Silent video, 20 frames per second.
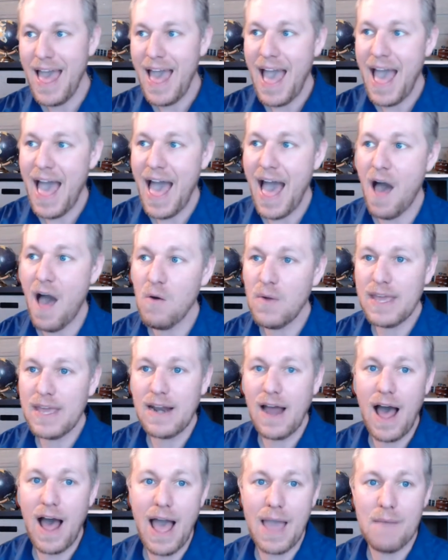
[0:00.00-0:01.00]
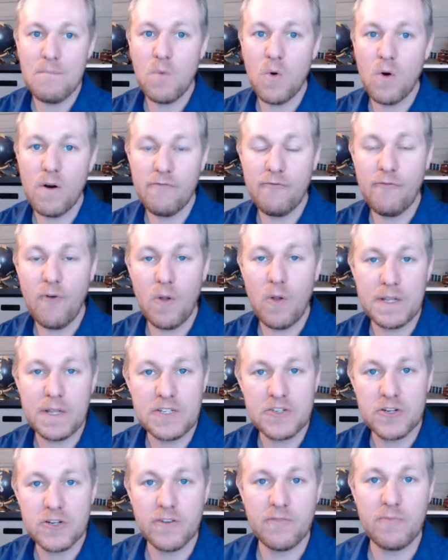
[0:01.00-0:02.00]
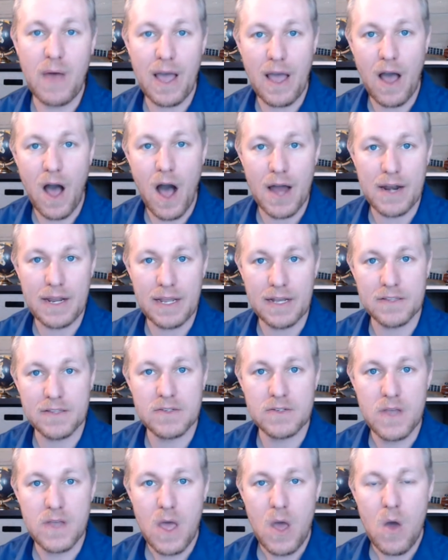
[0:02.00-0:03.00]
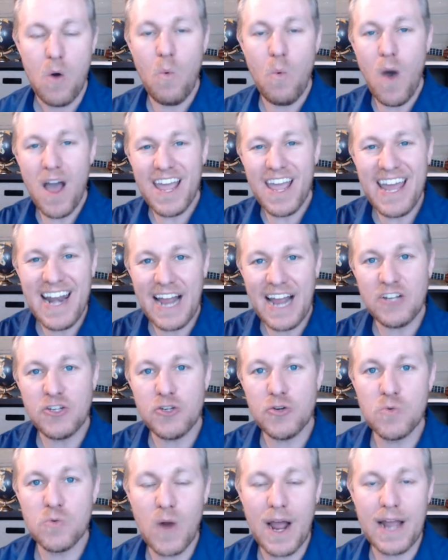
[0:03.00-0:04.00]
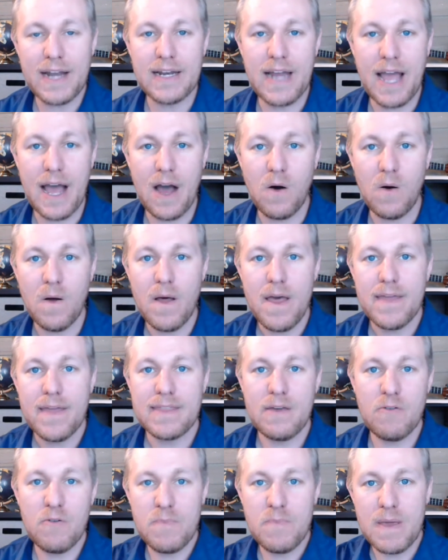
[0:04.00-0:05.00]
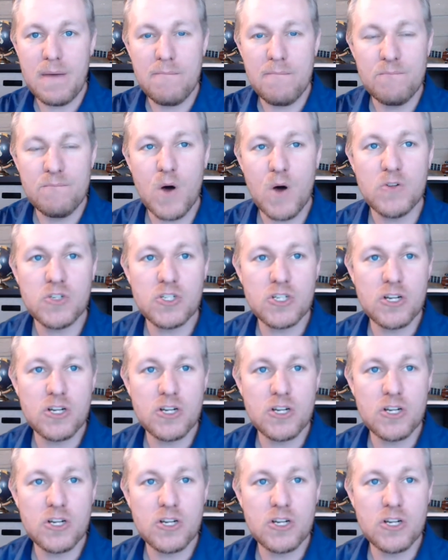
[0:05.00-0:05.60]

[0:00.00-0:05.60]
How can I more fully serve my audience? What can I do right now that would be of most